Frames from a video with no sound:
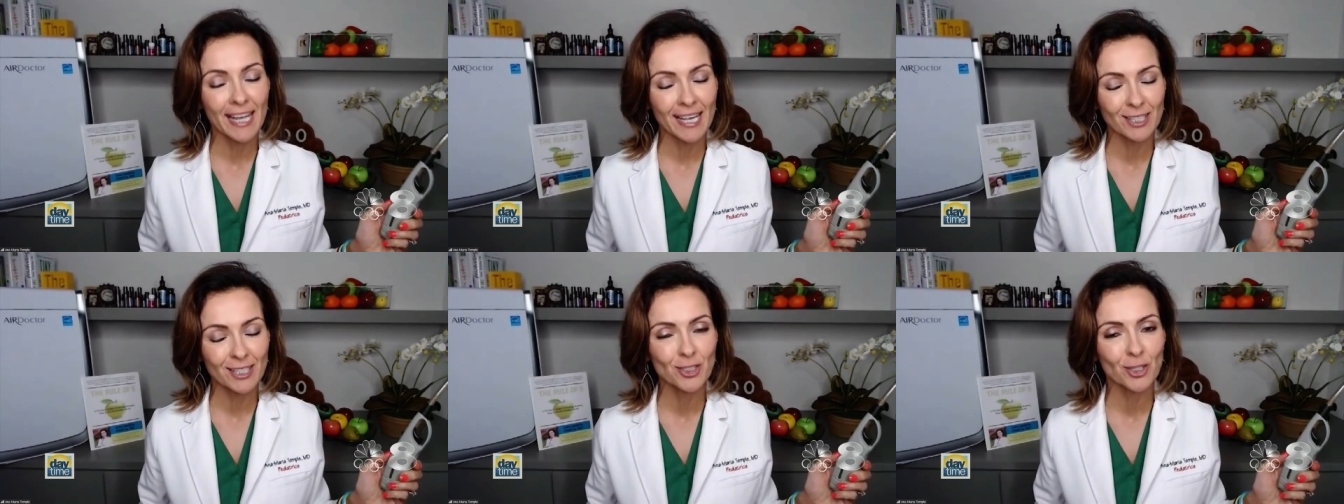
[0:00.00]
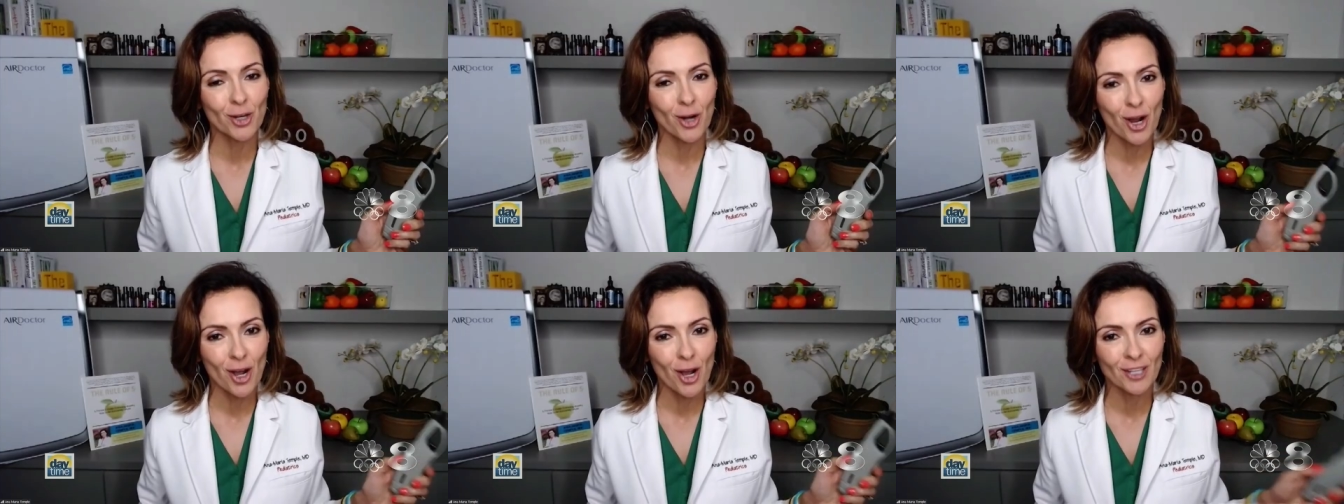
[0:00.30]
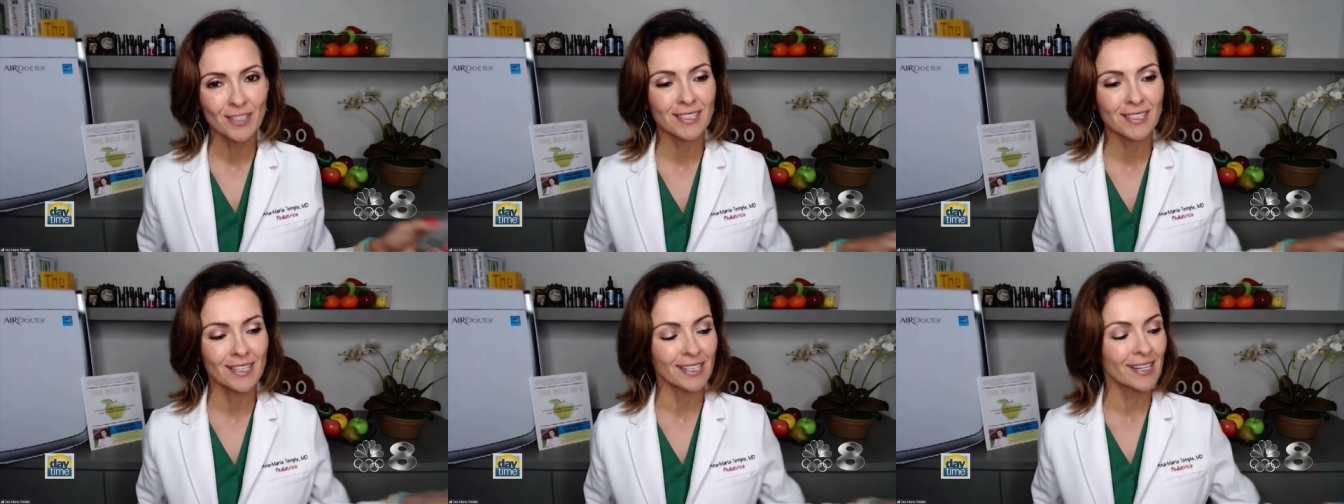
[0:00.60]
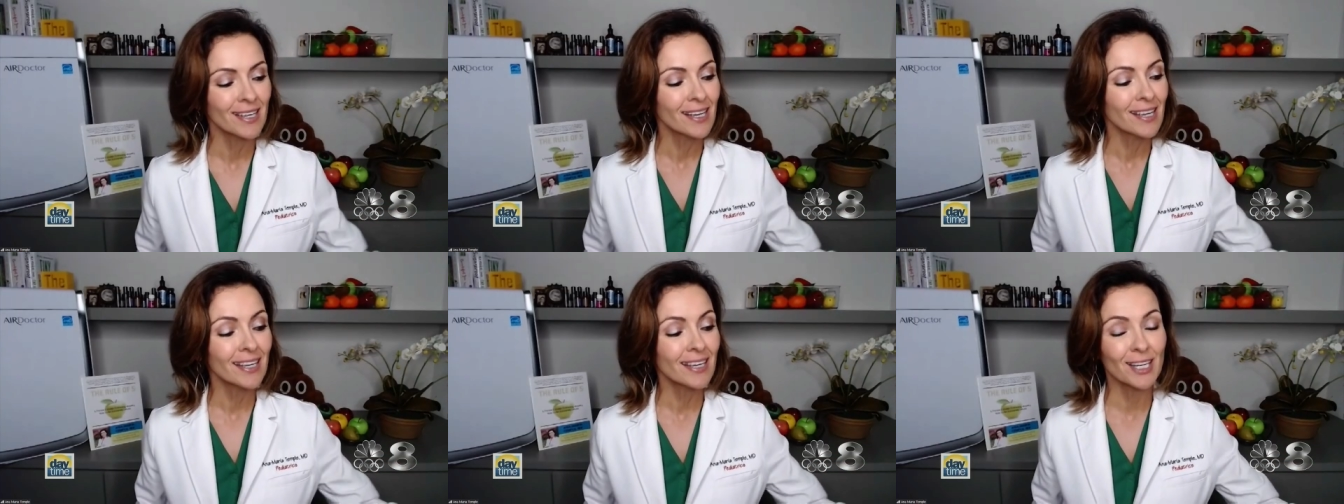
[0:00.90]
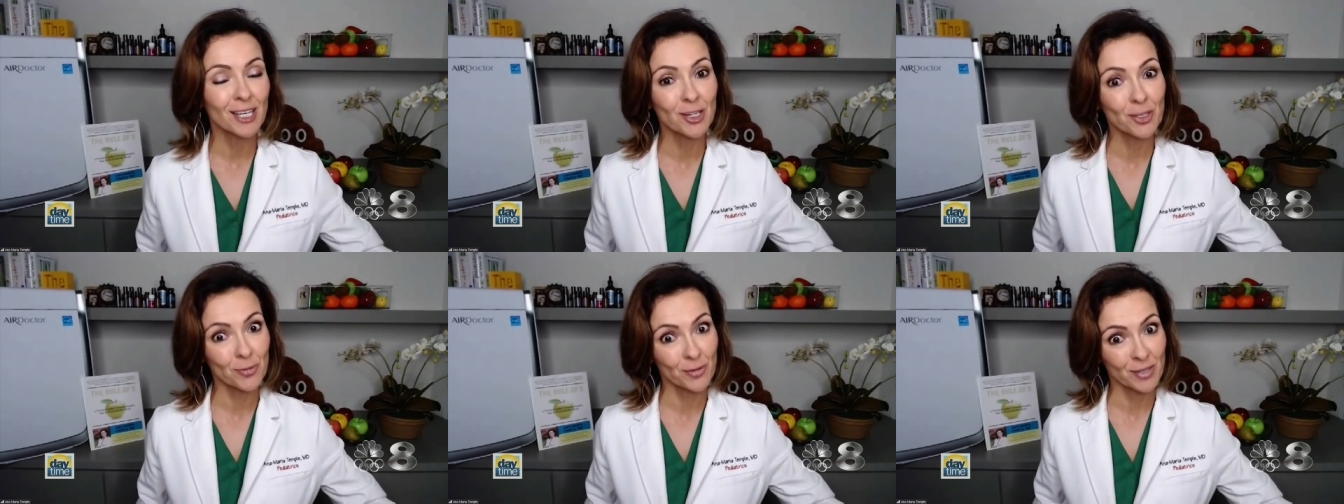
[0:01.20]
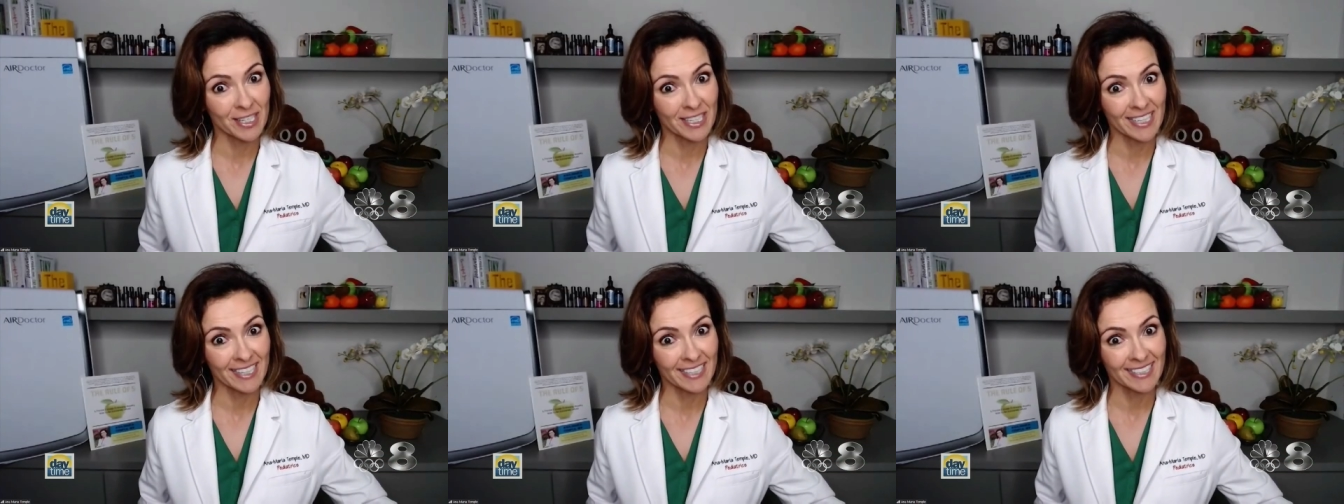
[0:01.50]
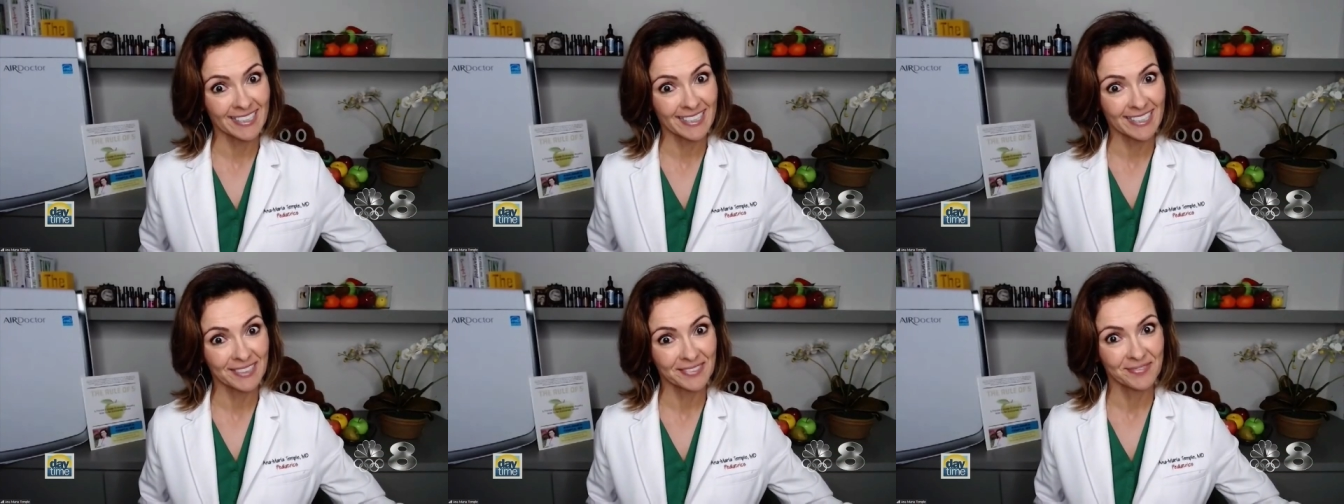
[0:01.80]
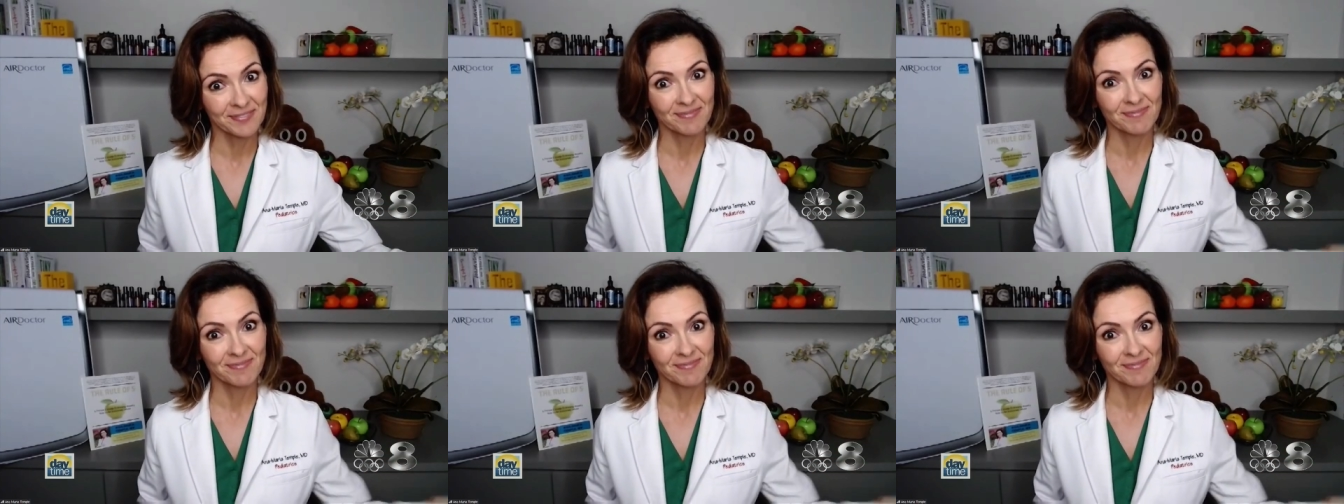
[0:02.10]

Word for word: cancer causing ingredient.